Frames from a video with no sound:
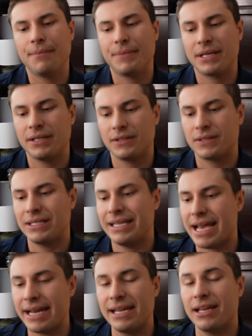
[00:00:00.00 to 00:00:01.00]
because
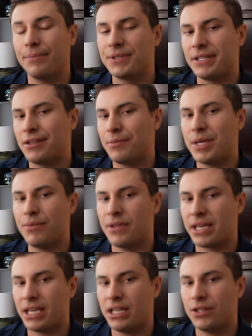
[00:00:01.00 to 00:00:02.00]
99% of the people
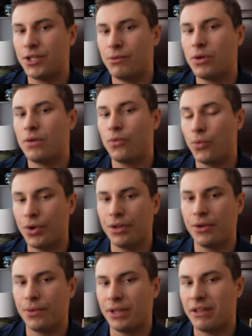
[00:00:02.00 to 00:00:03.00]
that get into it
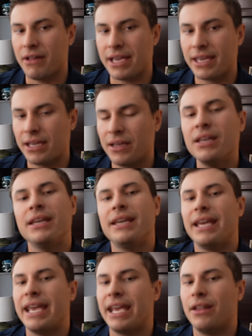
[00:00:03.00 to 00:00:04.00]
really, really like it,
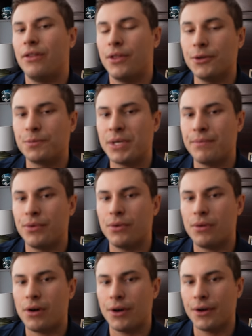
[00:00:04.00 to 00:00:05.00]
and those
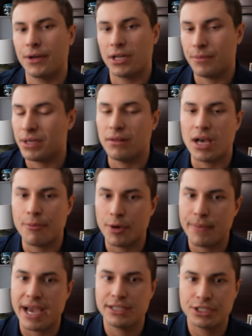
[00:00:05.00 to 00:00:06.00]
people are going to be a lot
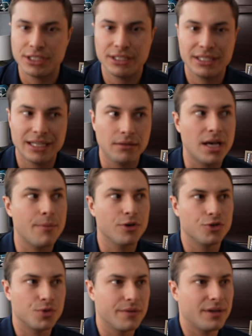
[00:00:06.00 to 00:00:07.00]
more passionate and a lot
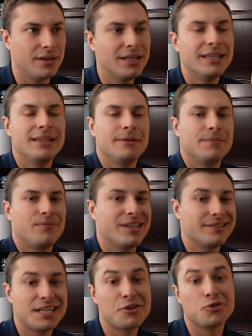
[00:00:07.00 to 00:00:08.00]
more driven.
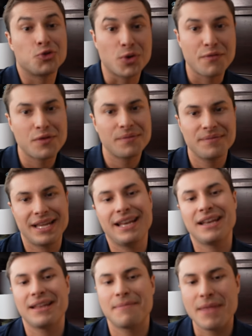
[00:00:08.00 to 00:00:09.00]
Things that you're driven
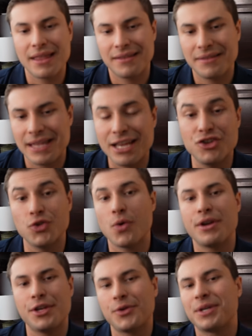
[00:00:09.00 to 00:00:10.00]
and
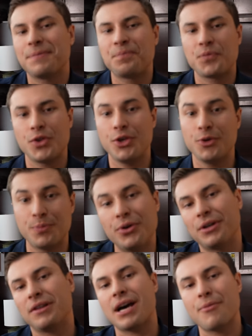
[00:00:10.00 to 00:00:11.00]
enjoy doing, you
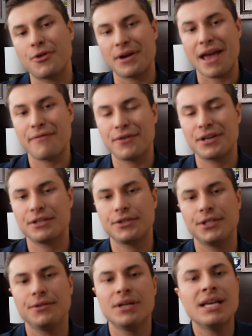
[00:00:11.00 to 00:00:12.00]
put a lot more effort
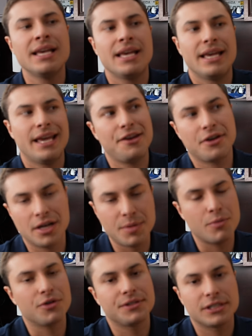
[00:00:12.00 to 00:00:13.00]
into, and you're going
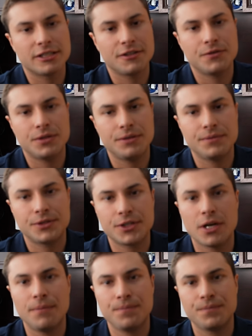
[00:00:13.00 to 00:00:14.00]
to be more successful in.
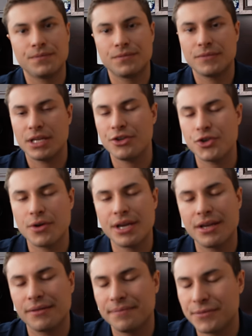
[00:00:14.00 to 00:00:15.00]
So
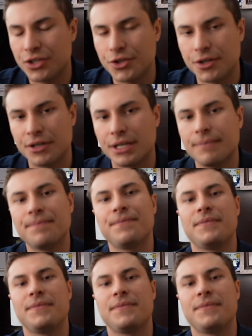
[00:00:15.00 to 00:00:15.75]
enjoy the journey,